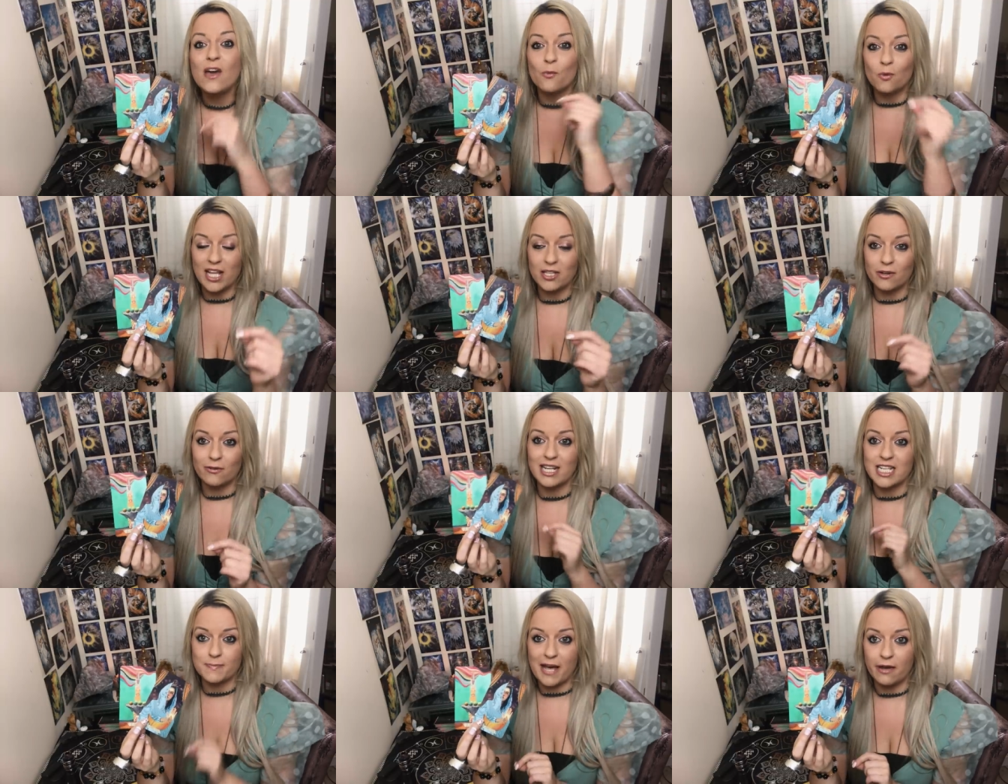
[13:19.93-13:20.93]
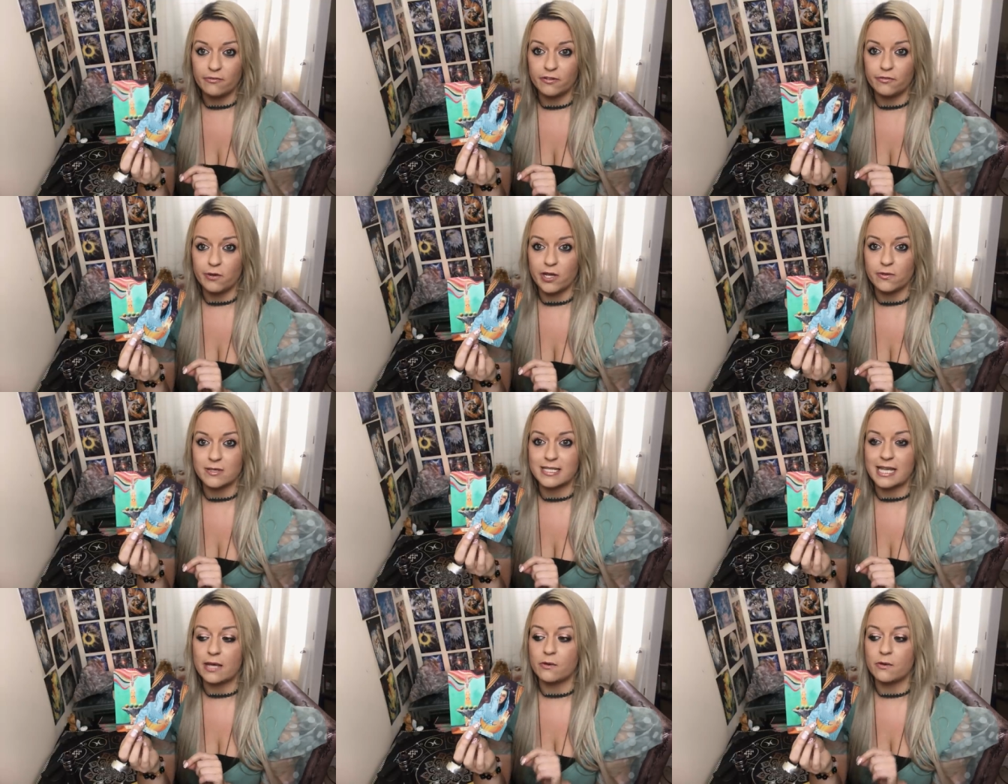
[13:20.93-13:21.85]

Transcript: when you're in this powerful frequency,